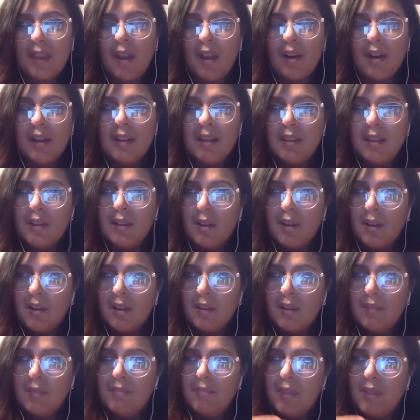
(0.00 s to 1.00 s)

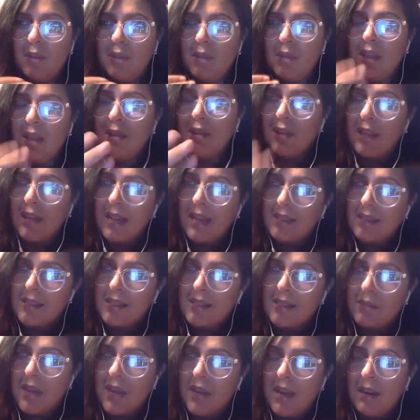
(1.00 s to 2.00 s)
either get
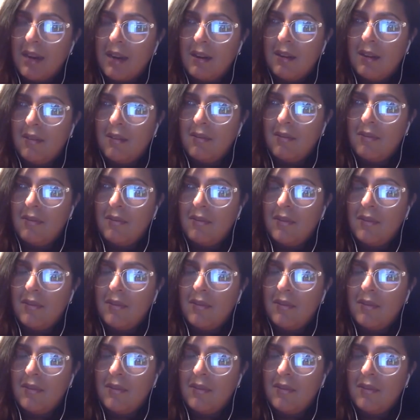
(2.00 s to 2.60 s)
some kind of